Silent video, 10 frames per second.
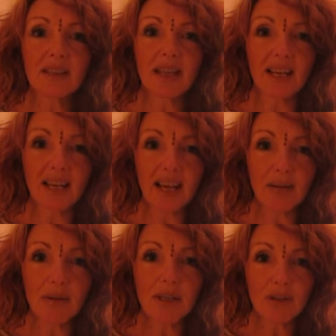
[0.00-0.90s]

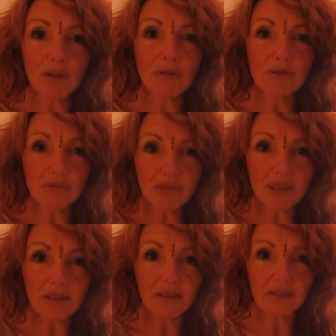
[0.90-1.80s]
allowing those
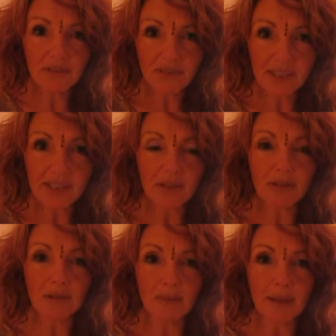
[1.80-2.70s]
real
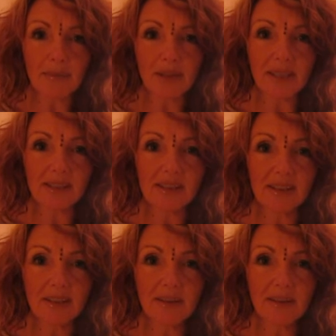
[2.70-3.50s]
physical memories